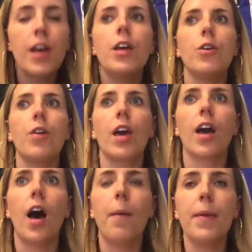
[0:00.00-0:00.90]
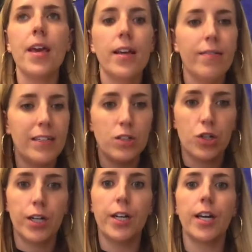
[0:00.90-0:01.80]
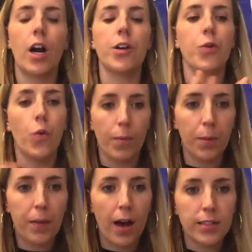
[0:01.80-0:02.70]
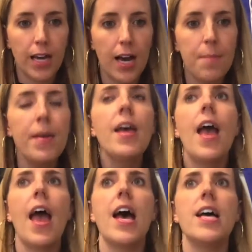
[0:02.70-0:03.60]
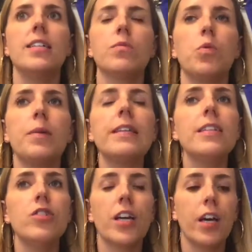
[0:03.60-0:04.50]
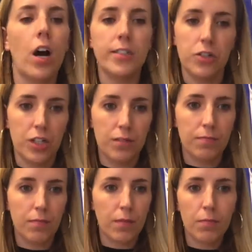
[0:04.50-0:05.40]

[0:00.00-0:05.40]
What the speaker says: You can come in, that's during our normal block time, and we'll be teaching audition